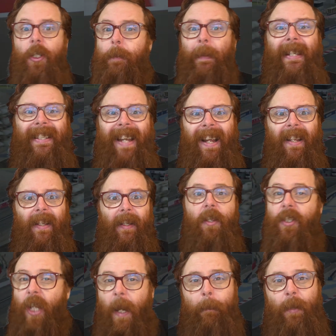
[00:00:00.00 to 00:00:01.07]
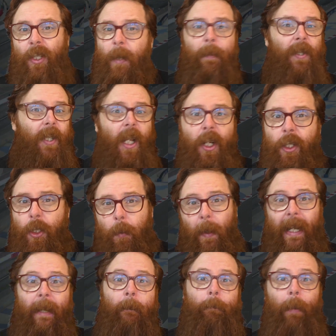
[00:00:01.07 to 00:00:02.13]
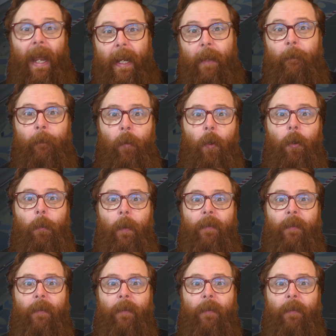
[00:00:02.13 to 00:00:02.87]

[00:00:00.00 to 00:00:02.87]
So it's been done. The championship is going to swing back and forth.